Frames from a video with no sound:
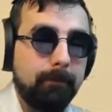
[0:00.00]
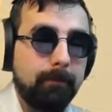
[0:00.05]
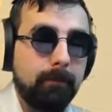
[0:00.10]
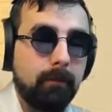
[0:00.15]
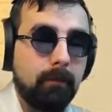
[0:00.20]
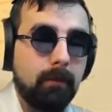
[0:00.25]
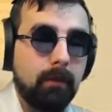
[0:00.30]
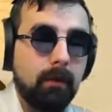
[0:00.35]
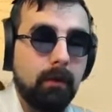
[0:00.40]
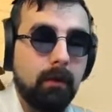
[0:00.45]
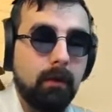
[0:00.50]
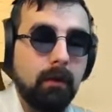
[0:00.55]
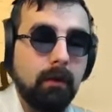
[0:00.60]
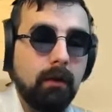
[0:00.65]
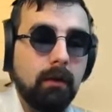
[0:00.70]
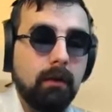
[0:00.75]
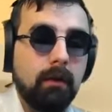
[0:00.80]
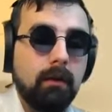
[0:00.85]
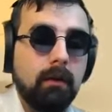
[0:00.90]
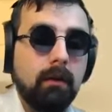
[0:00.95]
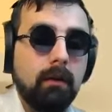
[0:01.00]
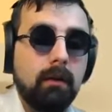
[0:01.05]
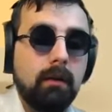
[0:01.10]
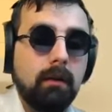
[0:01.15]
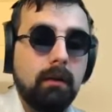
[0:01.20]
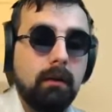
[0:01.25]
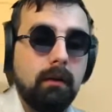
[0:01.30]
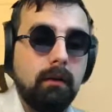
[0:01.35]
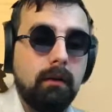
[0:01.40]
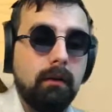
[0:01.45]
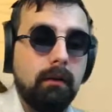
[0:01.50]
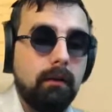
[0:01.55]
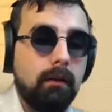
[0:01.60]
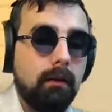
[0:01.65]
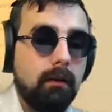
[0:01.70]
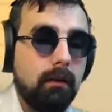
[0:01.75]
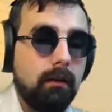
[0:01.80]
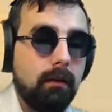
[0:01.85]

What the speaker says: Nothing is said.